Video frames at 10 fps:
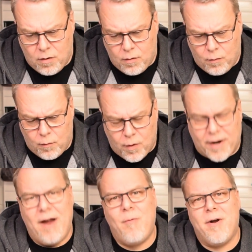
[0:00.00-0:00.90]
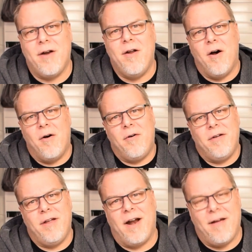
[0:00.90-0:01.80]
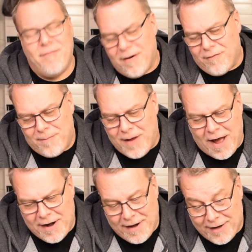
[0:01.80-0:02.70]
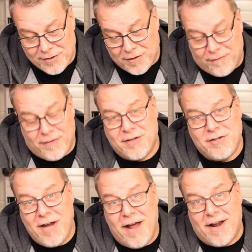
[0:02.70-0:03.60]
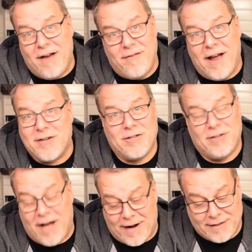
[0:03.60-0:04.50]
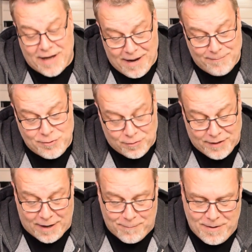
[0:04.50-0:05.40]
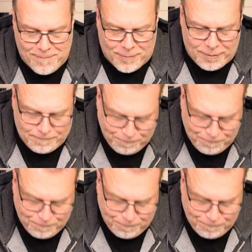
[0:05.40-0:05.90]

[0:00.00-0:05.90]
what I want to know, and I've never got an answer for this yet, and I've asked a lot of times to a lot of people,